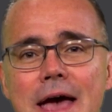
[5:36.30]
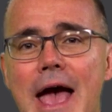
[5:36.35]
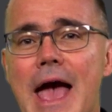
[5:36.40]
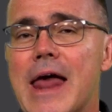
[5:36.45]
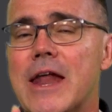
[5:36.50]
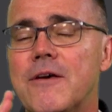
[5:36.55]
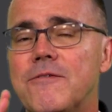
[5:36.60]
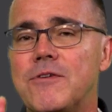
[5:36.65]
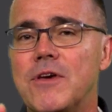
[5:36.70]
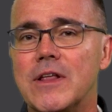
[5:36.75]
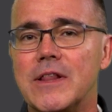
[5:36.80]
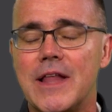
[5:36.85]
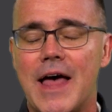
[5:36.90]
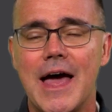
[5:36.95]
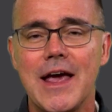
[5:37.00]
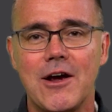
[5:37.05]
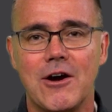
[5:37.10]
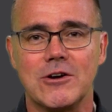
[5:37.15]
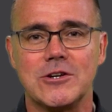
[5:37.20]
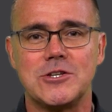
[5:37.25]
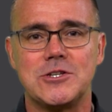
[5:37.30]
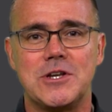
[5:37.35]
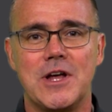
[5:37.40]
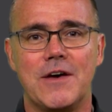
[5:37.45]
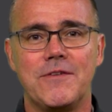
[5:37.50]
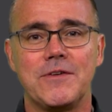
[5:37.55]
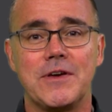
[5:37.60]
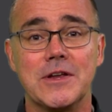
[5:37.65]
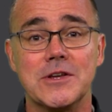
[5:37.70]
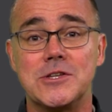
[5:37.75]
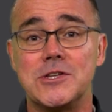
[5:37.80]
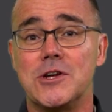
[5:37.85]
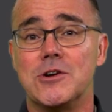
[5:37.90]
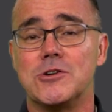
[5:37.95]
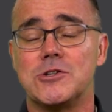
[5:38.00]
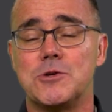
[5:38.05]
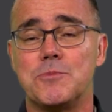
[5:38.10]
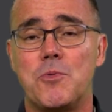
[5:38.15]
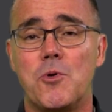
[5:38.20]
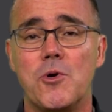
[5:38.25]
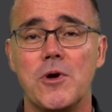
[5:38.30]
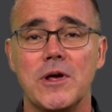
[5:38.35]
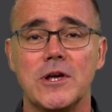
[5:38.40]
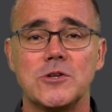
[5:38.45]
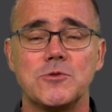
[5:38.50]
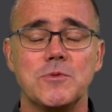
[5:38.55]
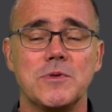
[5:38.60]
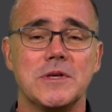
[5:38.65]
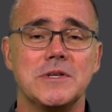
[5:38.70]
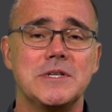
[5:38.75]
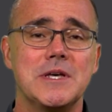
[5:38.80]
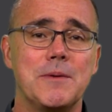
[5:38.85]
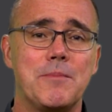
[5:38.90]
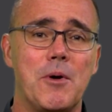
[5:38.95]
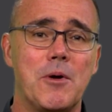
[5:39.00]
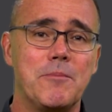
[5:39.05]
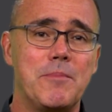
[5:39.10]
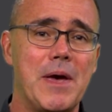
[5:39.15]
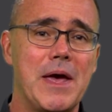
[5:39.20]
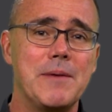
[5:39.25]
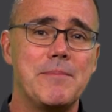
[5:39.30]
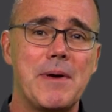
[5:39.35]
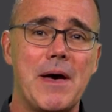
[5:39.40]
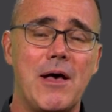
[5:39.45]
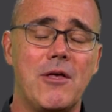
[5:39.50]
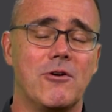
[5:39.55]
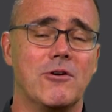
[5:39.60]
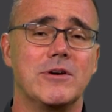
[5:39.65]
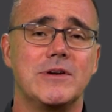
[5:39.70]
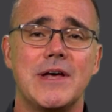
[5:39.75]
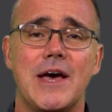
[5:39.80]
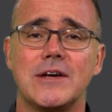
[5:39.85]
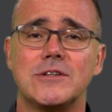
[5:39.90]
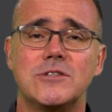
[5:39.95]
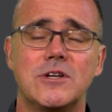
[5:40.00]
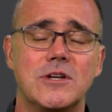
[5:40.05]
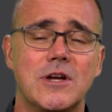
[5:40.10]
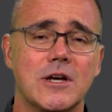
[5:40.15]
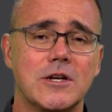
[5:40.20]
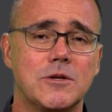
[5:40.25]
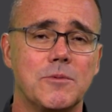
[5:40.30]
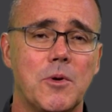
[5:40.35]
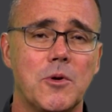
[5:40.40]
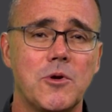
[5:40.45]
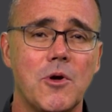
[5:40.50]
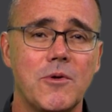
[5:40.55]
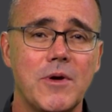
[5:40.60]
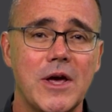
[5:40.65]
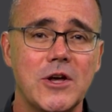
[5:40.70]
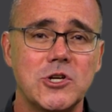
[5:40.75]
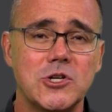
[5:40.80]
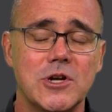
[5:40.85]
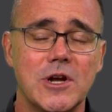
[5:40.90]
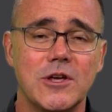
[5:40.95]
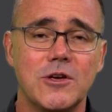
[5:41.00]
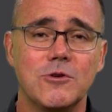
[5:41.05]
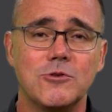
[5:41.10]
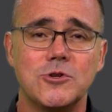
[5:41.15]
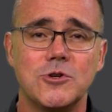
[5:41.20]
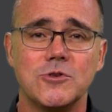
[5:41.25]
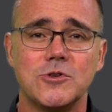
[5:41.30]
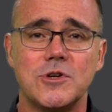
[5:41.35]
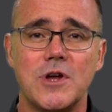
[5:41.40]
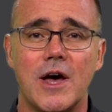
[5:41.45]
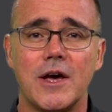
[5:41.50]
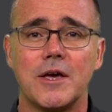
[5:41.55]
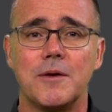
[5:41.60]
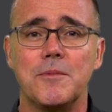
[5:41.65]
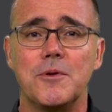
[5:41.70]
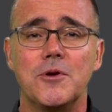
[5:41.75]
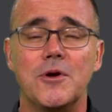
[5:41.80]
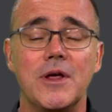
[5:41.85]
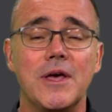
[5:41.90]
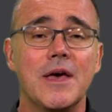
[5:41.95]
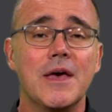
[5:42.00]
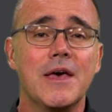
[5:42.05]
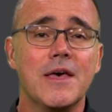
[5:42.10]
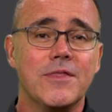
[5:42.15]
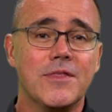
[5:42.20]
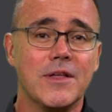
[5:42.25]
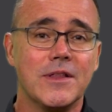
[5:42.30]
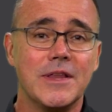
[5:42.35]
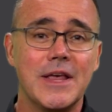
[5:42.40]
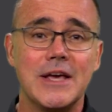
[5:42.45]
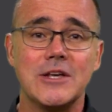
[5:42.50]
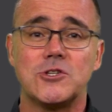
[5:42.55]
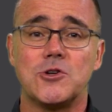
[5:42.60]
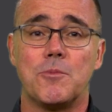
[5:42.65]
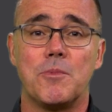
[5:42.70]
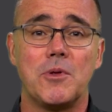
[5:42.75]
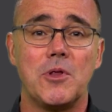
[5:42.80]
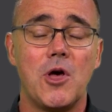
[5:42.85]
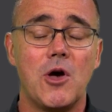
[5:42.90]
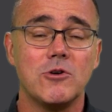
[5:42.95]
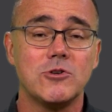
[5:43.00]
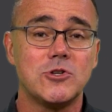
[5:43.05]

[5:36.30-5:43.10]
And if you like our stuff, consider supporting us with a tip on PayPal or a tax-deductible donation at YouChoose.Community. The links are below.